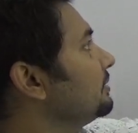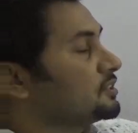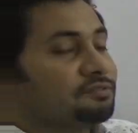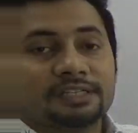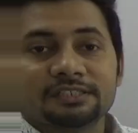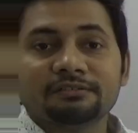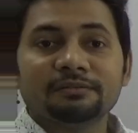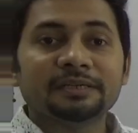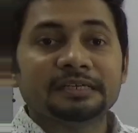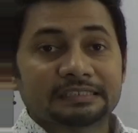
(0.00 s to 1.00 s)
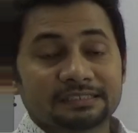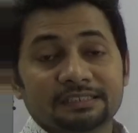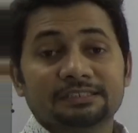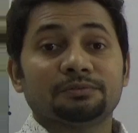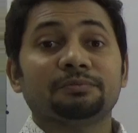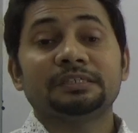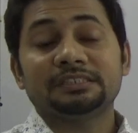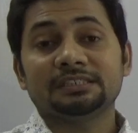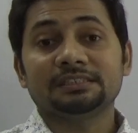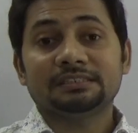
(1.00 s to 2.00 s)
extraction will be discussed
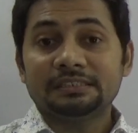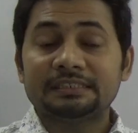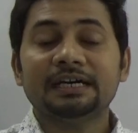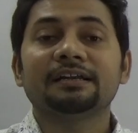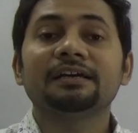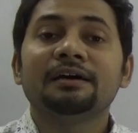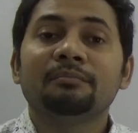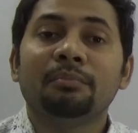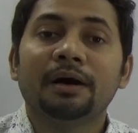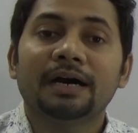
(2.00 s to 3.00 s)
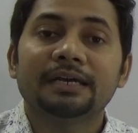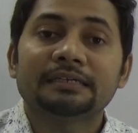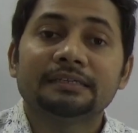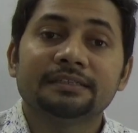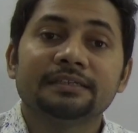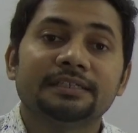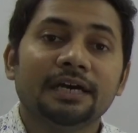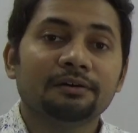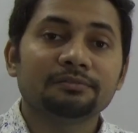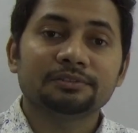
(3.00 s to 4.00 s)
which is done by the
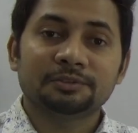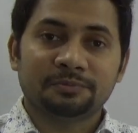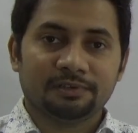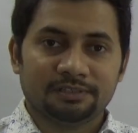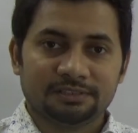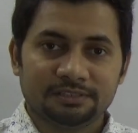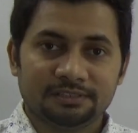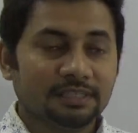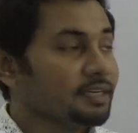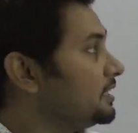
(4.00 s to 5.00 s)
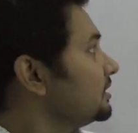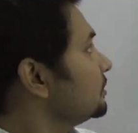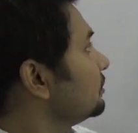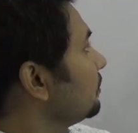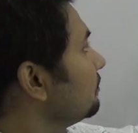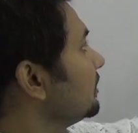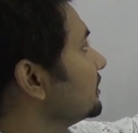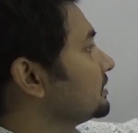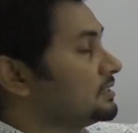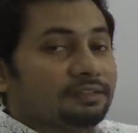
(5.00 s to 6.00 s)
Downs process. It is known
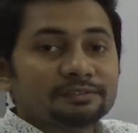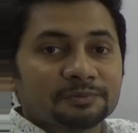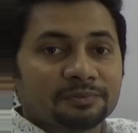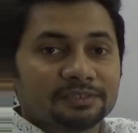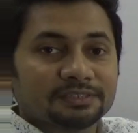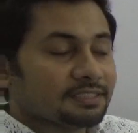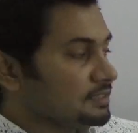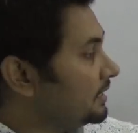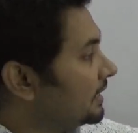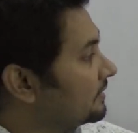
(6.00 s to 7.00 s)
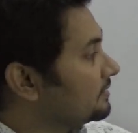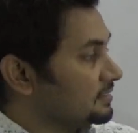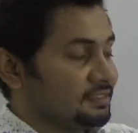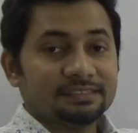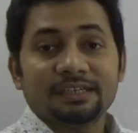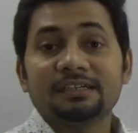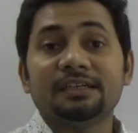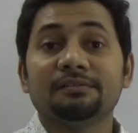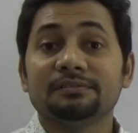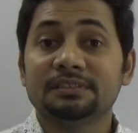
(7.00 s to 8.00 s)
as Downs process and this is
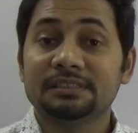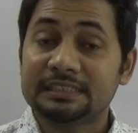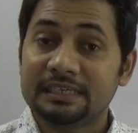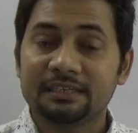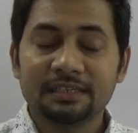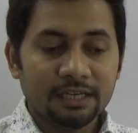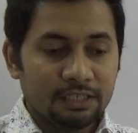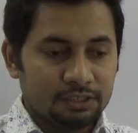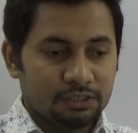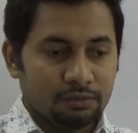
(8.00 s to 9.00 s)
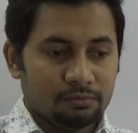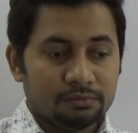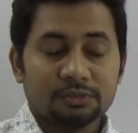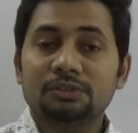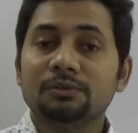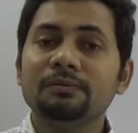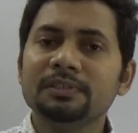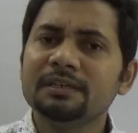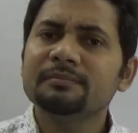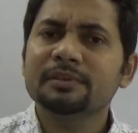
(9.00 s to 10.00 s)
Downs cell. So
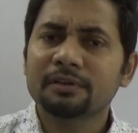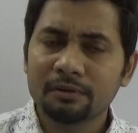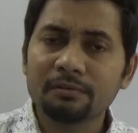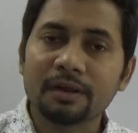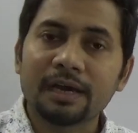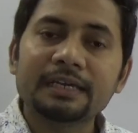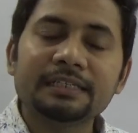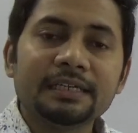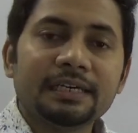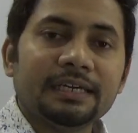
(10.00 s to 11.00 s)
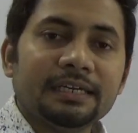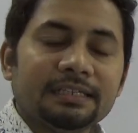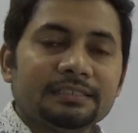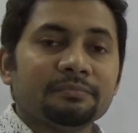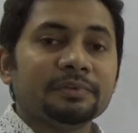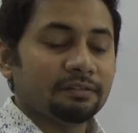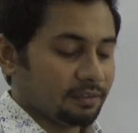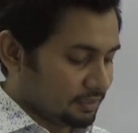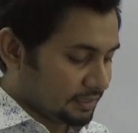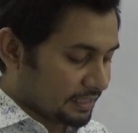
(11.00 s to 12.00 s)
sodium chloride is a
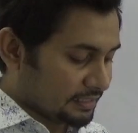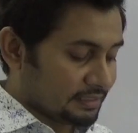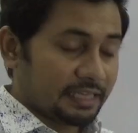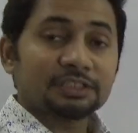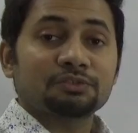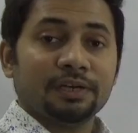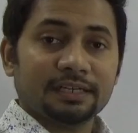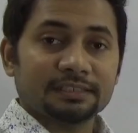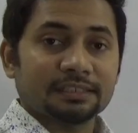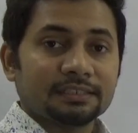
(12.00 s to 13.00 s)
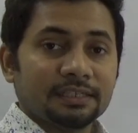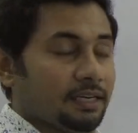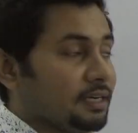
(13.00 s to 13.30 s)
mineral that is extracted.